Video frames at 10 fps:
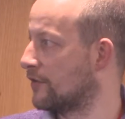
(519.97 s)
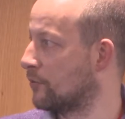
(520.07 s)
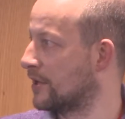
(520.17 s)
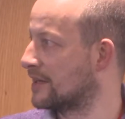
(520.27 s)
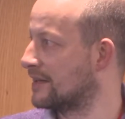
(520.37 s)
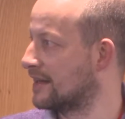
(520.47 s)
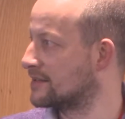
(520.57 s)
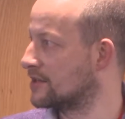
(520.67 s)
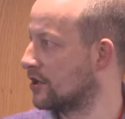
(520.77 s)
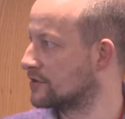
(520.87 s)
that we can then
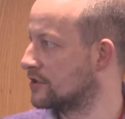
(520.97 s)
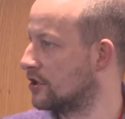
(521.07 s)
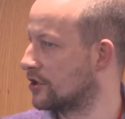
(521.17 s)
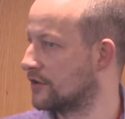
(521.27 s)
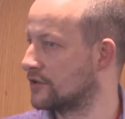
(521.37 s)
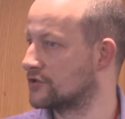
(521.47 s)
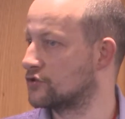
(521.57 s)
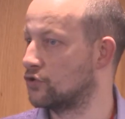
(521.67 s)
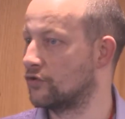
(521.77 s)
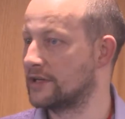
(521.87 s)
start to look at the
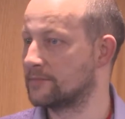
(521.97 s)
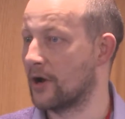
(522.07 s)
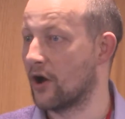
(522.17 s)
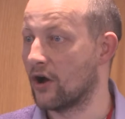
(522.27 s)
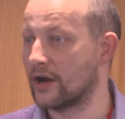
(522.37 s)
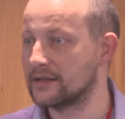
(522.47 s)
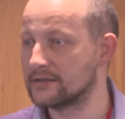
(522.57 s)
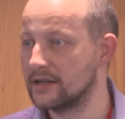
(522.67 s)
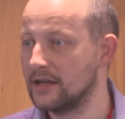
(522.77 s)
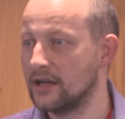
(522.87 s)
stories behind